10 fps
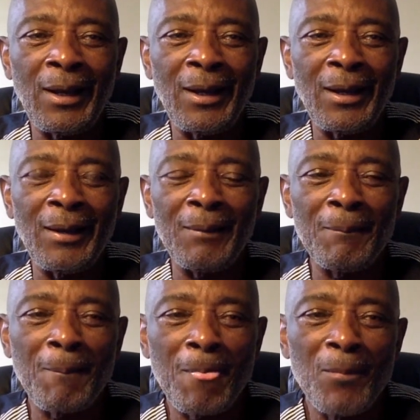
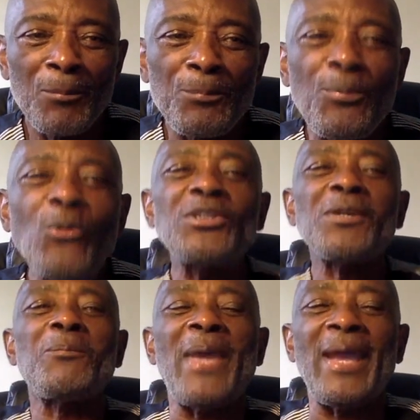uh,
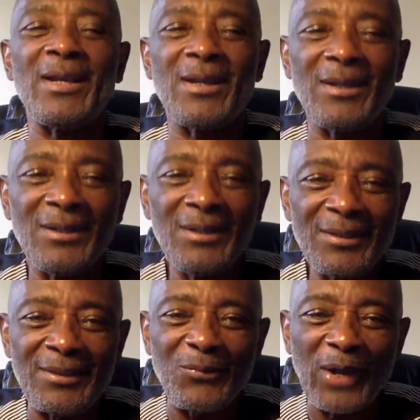pushing back
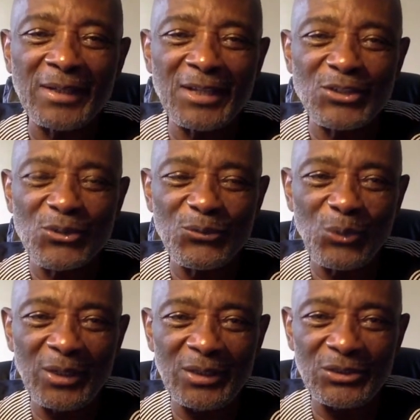the
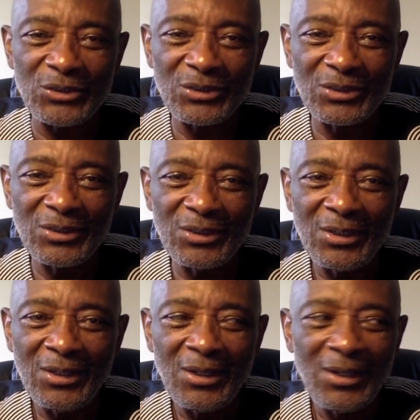frontiers of knowledge,
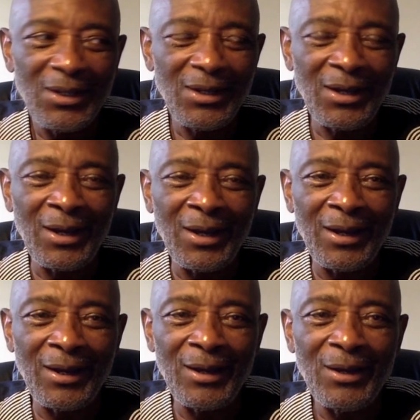
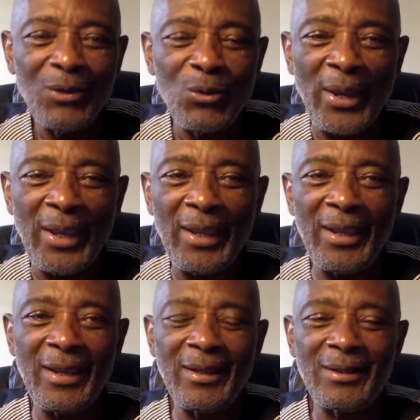uh,
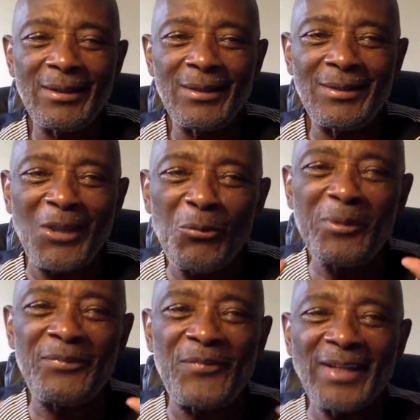where
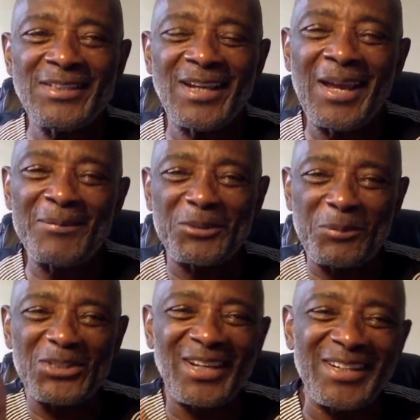there will be that
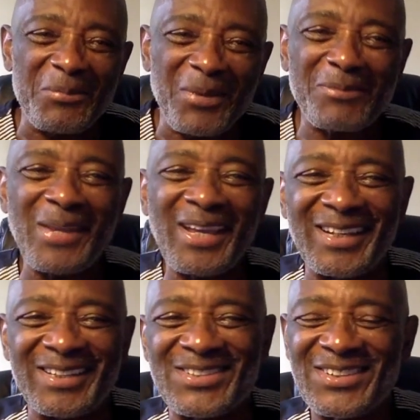time, especially in
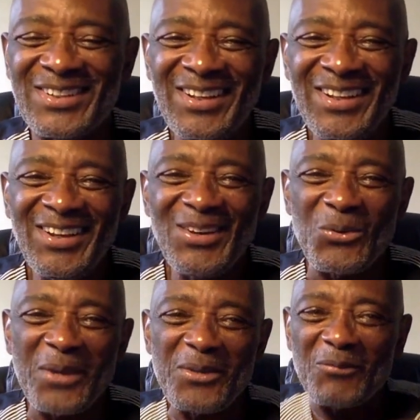mathematics,
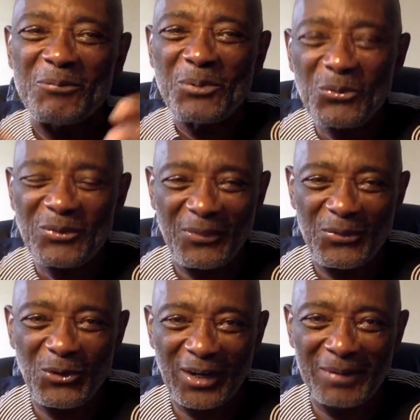where you have
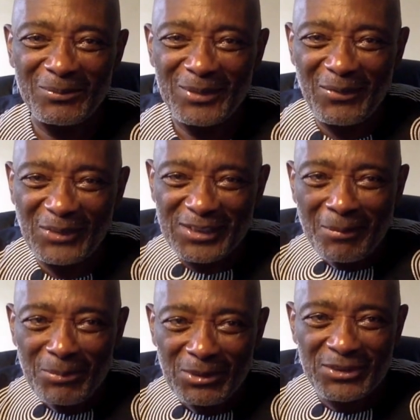proved a theorem, you
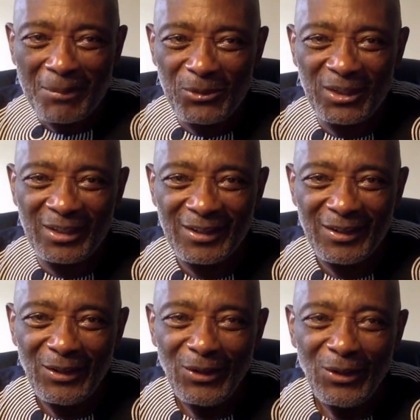have established something,